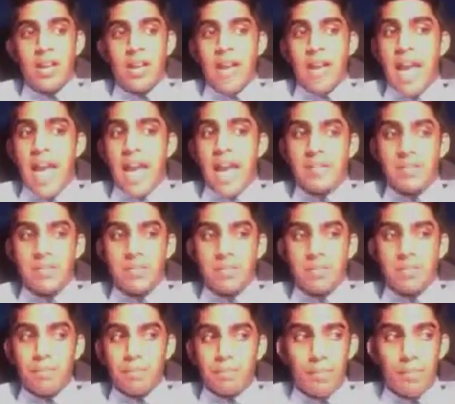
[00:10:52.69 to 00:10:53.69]

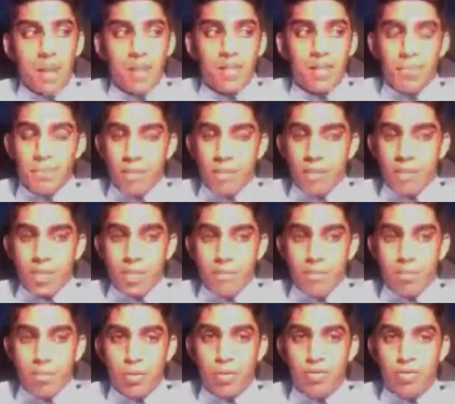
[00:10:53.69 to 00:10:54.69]
hasn't met the burden of
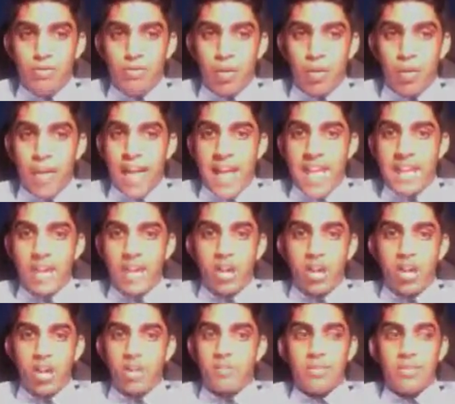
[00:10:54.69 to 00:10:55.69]
proof or any
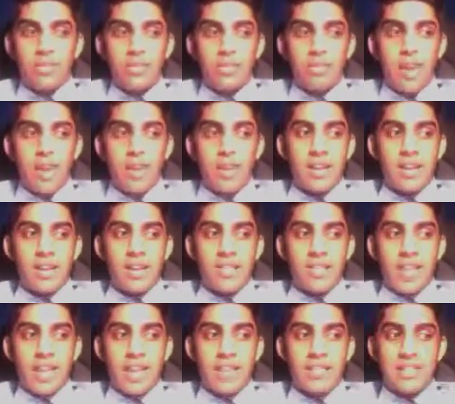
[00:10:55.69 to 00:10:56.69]
arguments you made, and
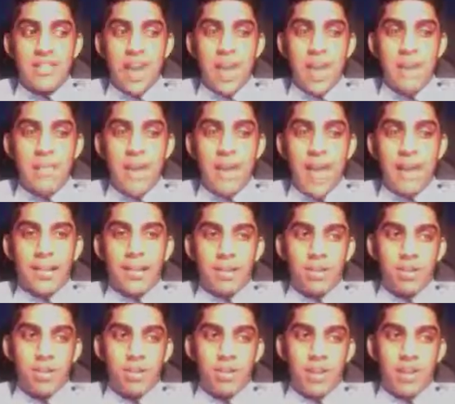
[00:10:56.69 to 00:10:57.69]
then tie it back
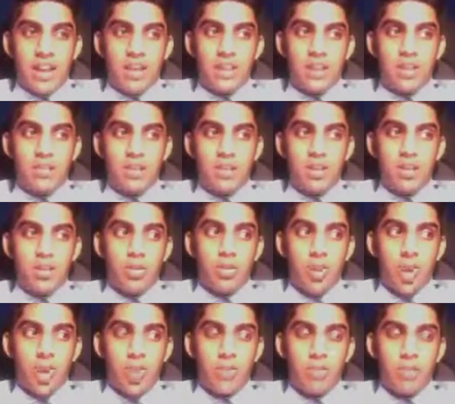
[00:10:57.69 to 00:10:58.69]
into your case. So
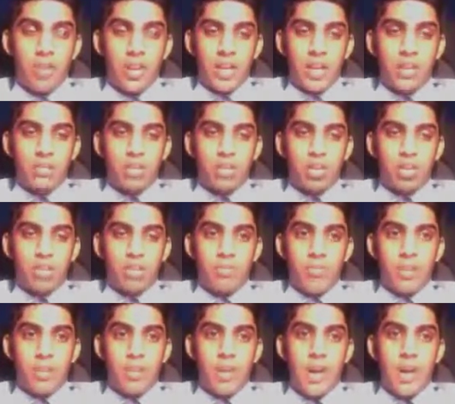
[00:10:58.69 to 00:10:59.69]
one of the blanks should
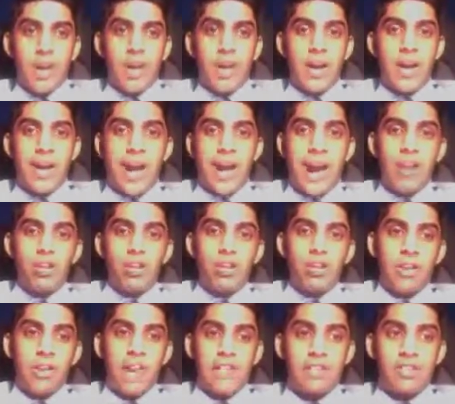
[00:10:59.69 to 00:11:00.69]
be about how your
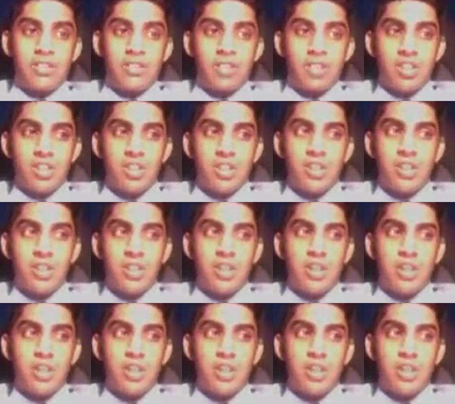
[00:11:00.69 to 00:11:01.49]
case is good,